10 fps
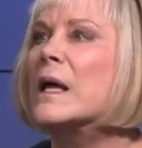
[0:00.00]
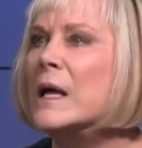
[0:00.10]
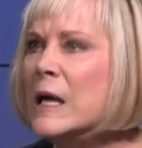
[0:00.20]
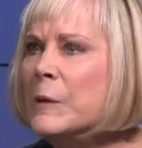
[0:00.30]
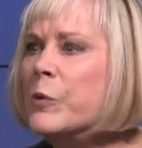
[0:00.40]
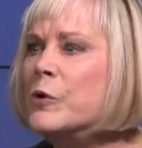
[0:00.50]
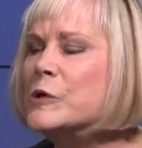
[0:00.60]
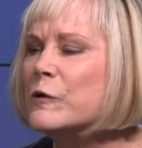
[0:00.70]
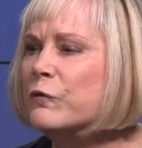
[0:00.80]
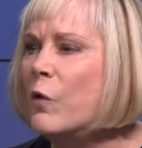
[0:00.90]

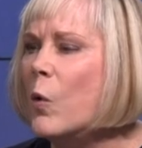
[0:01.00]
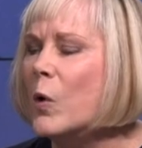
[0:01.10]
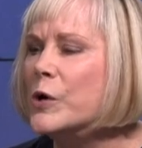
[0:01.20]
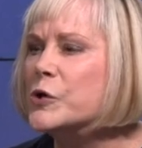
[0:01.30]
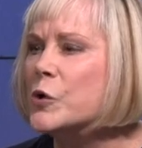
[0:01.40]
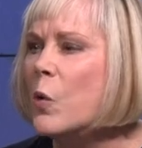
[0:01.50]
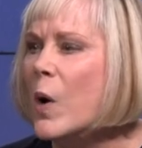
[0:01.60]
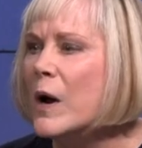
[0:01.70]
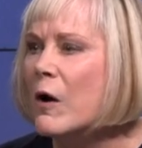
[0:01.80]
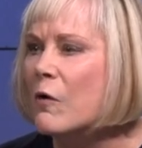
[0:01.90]
Hebrews
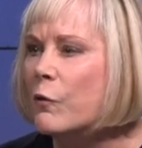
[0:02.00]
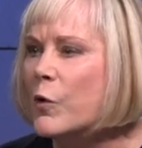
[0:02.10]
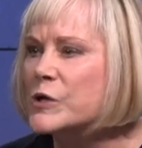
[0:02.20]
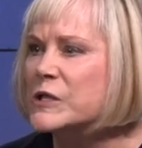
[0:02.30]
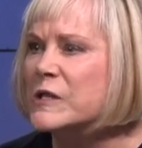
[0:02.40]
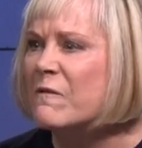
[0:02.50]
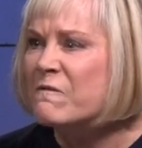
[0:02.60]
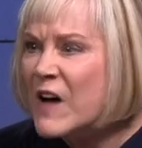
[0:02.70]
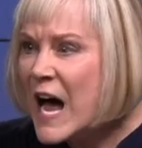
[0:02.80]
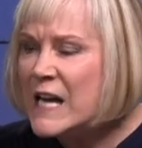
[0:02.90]
4:12 where it's
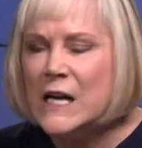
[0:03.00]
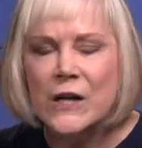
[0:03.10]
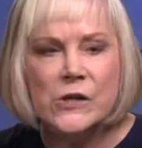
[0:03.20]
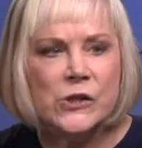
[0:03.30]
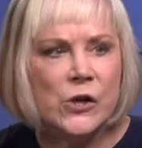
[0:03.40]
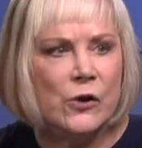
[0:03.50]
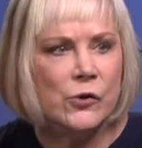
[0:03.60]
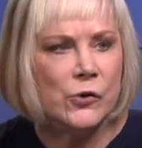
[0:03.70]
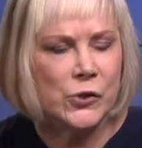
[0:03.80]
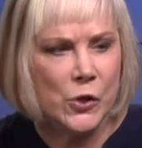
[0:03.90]
dividing
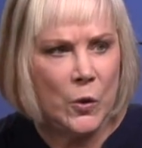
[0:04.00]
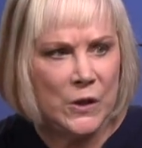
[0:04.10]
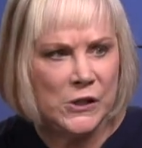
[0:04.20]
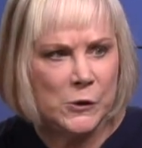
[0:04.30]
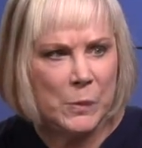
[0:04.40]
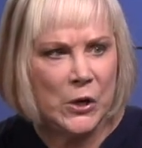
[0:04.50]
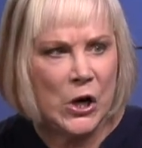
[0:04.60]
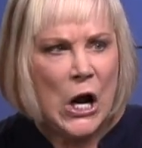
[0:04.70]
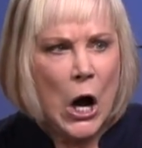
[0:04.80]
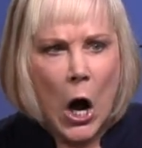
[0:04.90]
asunder soul and
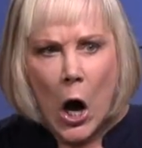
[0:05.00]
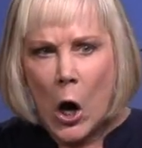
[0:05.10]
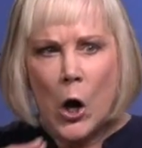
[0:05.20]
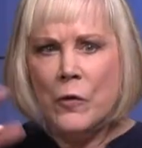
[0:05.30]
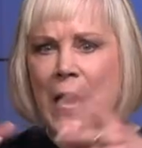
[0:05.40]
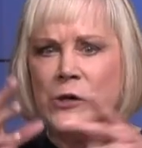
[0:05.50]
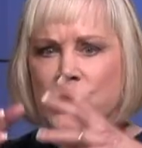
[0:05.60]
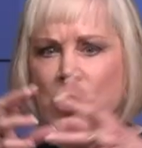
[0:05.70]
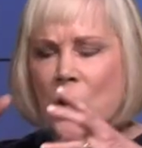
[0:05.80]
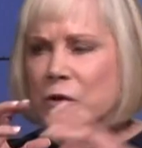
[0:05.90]
spirit all that
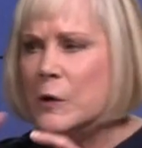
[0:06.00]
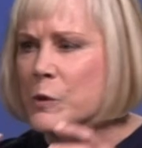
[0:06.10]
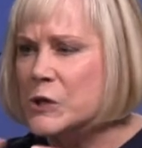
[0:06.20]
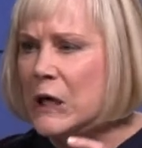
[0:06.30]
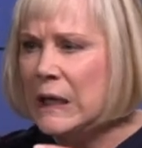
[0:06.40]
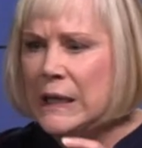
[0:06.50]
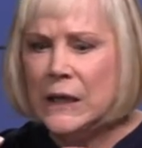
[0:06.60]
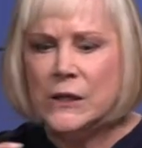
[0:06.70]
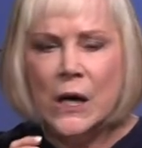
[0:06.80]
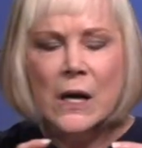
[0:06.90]
junk that was
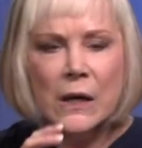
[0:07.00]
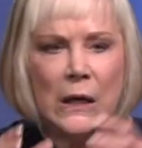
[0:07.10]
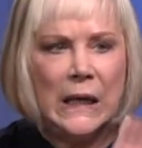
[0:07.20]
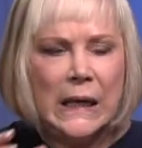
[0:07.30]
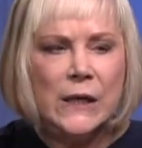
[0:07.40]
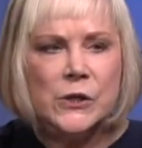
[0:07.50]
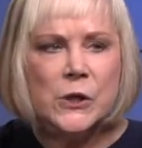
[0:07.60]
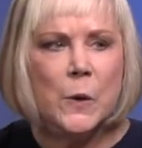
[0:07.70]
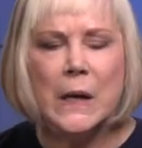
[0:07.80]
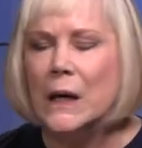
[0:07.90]
cleaning clinging
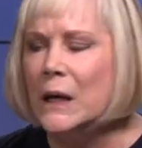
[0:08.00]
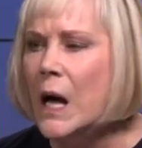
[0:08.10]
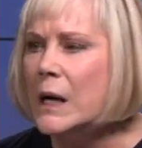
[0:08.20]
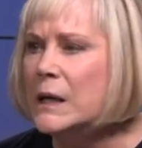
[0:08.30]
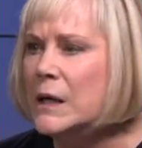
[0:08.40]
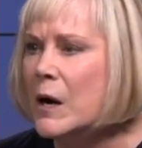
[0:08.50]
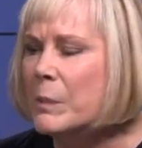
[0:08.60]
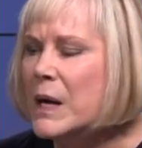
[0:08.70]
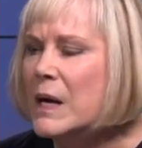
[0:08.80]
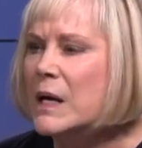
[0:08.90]
to and clogging
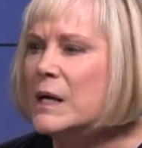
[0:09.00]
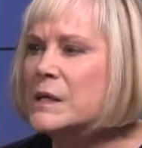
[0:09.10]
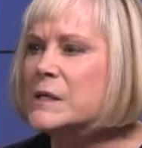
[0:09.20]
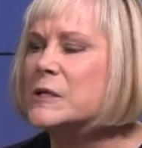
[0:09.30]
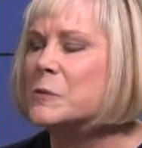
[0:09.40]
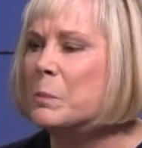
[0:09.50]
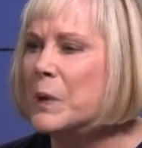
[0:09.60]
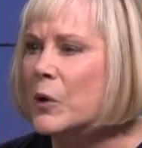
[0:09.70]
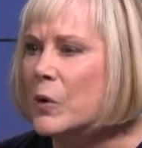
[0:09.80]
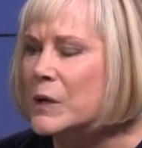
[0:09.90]
up his
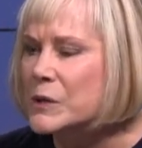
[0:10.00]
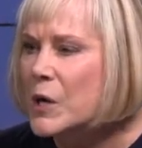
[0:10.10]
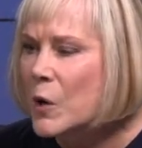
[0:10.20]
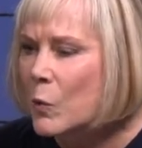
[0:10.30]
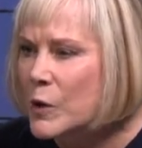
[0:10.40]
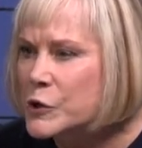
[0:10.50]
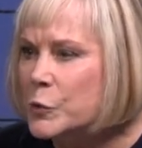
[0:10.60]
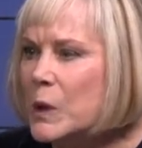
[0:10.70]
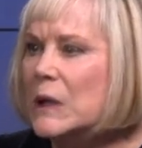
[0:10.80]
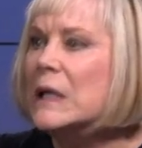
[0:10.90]
spirit was
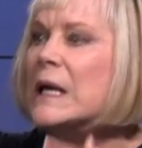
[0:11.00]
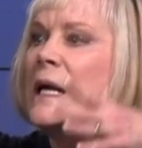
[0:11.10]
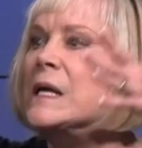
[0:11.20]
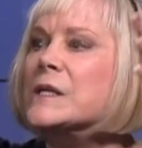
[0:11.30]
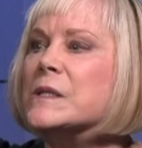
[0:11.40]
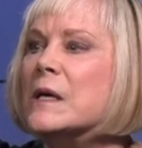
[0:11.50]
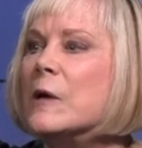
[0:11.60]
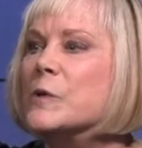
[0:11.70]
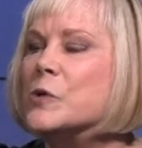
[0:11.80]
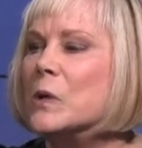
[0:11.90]
released and he
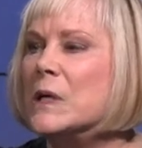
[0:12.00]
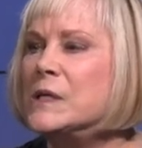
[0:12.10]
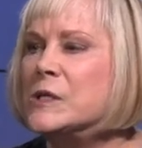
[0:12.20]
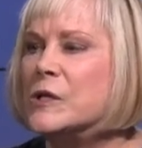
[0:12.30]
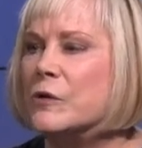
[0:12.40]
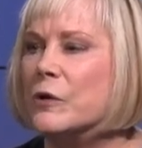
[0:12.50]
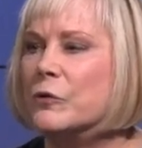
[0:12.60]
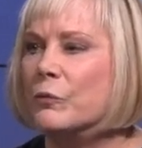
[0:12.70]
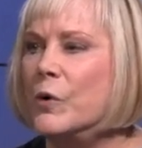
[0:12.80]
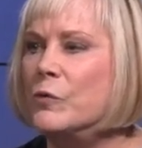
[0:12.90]
was released to the
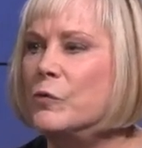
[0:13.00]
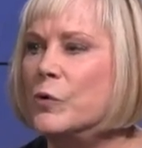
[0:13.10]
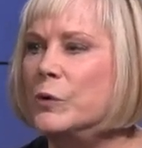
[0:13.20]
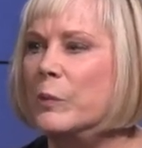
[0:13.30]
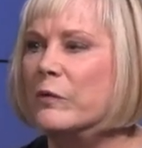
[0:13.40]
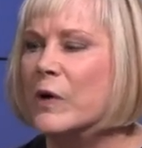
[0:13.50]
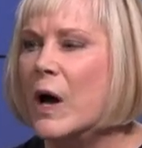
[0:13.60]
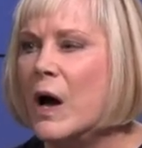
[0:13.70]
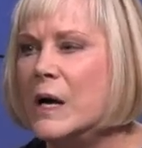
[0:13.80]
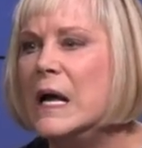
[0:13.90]
throne room of
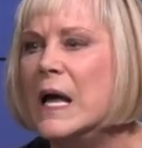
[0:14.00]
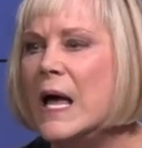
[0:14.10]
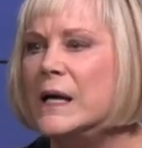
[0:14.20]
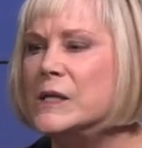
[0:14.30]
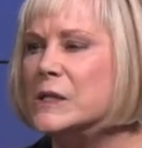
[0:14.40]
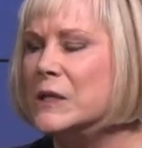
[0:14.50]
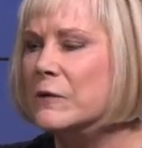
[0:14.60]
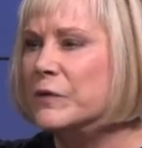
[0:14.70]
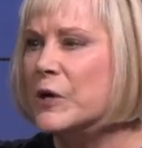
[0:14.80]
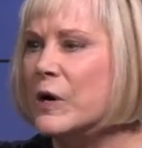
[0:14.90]
God and he's
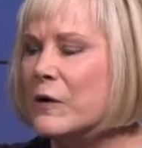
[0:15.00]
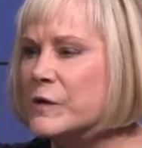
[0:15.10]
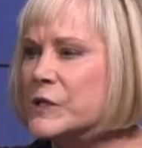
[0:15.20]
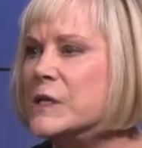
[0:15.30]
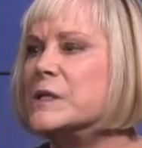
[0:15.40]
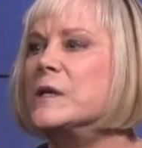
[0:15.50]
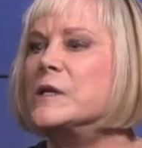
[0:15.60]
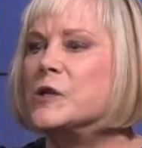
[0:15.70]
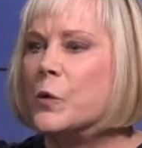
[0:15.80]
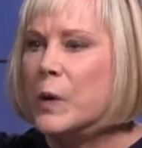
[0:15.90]
lived there ever since and
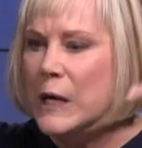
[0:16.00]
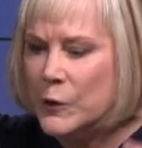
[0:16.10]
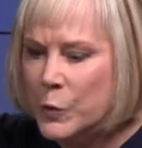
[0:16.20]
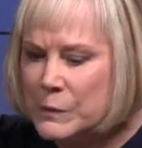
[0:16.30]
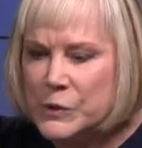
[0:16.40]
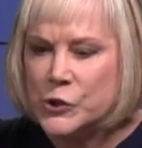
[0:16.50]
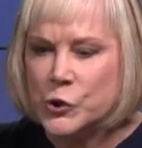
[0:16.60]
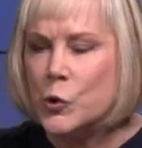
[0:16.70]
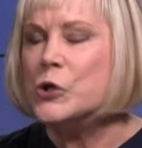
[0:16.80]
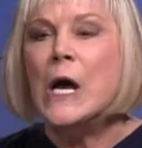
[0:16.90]
he's equipped his
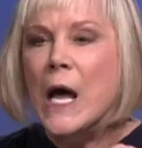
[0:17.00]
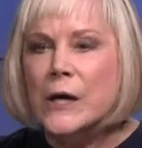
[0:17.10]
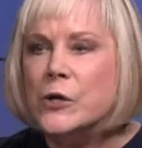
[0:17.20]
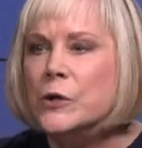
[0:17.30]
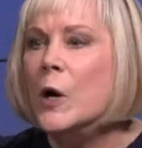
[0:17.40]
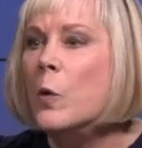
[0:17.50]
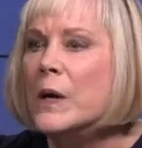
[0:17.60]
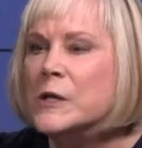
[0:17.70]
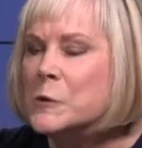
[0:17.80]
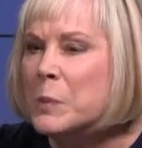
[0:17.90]
church and do you know
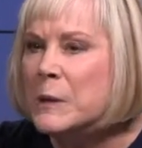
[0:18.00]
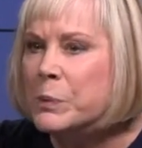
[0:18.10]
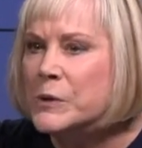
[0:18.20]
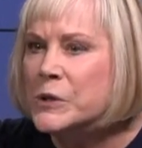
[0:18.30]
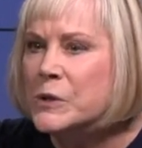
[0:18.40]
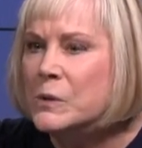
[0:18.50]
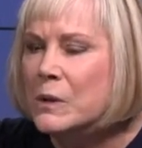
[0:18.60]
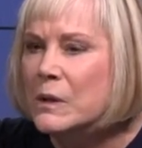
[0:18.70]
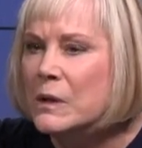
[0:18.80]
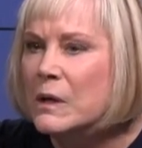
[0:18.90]
what his people do
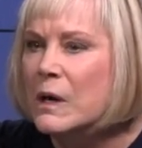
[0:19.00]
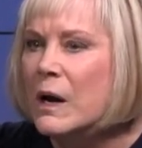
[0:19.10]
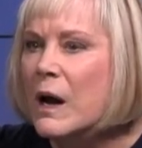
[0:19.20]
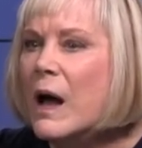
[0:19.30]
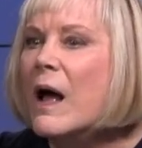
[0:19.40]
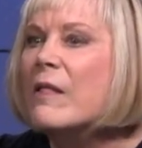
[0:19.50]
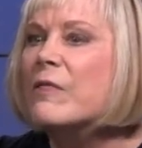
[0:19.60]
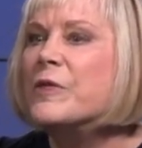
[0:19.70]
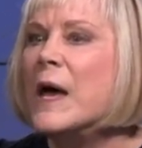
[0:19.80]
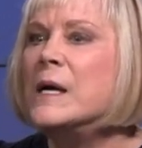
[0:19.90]

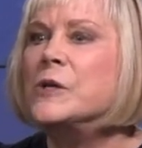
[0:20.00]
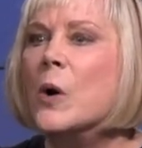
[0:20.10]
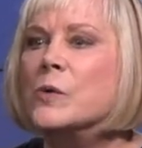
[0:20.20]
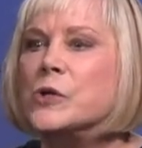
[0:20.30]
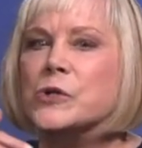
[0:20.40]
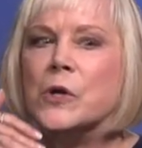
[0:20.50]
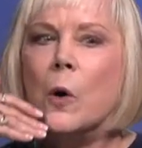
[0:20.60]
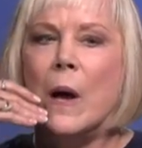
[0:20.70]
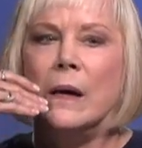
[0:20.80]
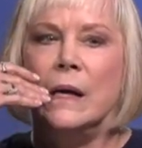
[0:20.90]
they don't just
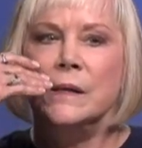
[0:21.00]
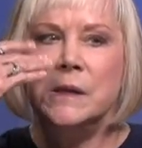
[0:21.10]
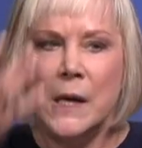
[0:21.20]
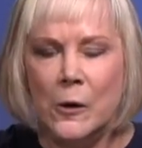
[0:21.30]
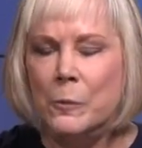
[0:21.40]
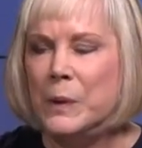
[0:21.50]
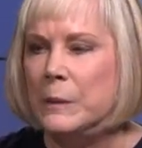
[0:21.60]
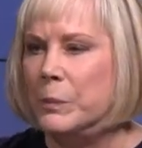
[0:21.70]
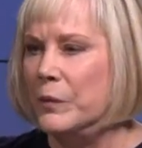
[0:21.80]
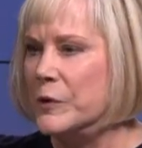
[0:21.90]
go out and tell people